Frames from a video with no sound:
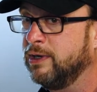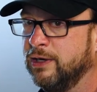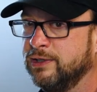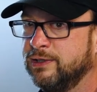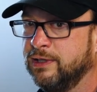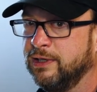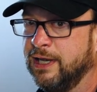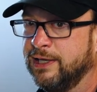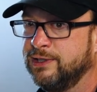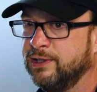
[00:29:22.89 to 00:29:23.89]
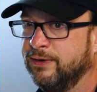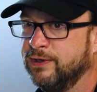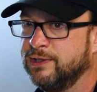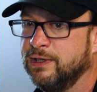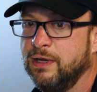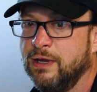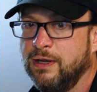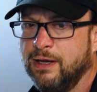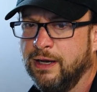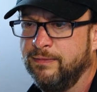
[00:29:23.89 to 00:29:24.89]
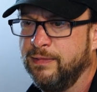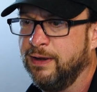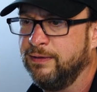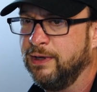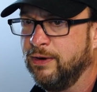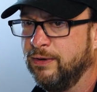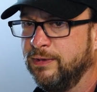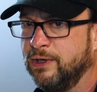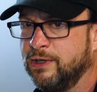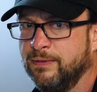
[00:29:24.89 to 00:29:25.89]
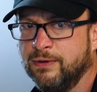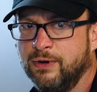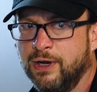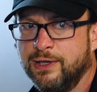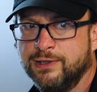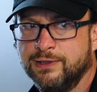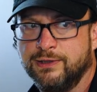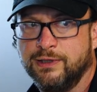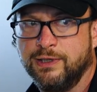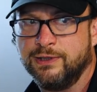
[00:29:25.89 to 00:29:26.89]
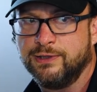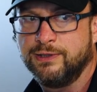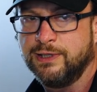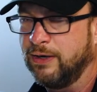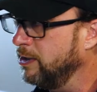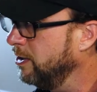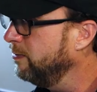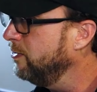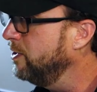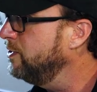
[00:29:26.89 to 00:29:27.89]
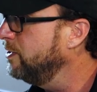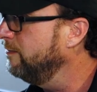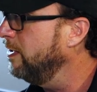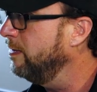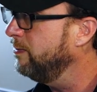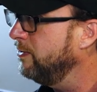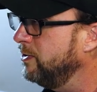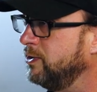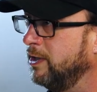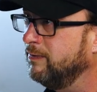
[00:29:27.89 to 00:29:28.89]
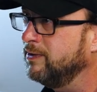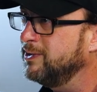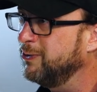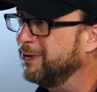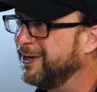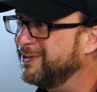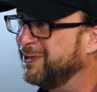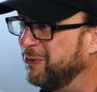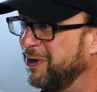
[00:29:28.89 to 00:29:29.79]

regards to the guest service. And I don't mean to come across as sounding unappreciative. I appreciate every single guest that